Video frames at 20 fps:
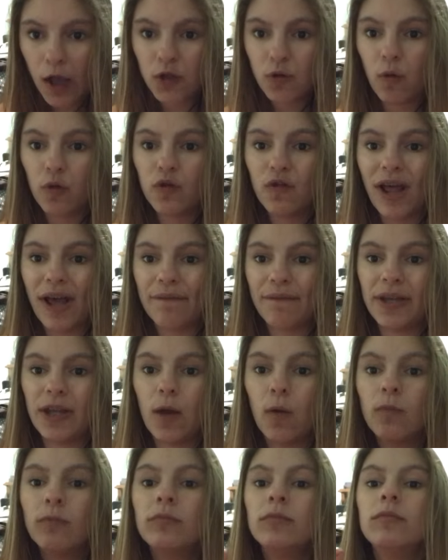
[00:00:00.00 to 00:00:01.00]
So, I'll do that
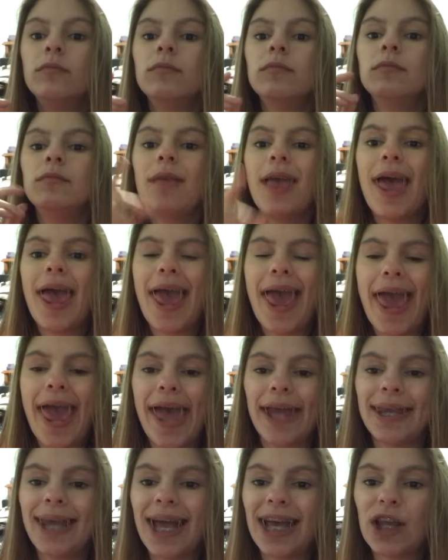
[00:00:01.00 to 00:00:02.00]
video.
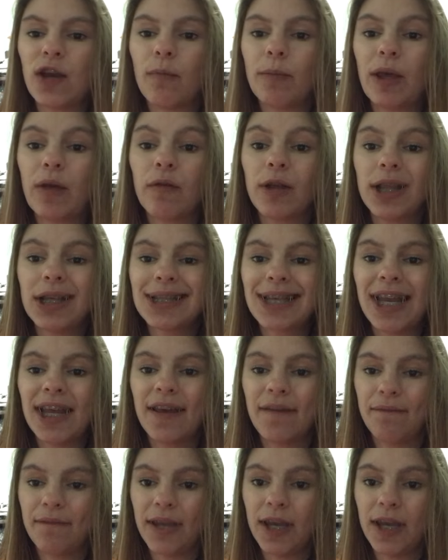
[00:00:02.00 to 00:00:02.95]
And, yeah, it'll be a really exciting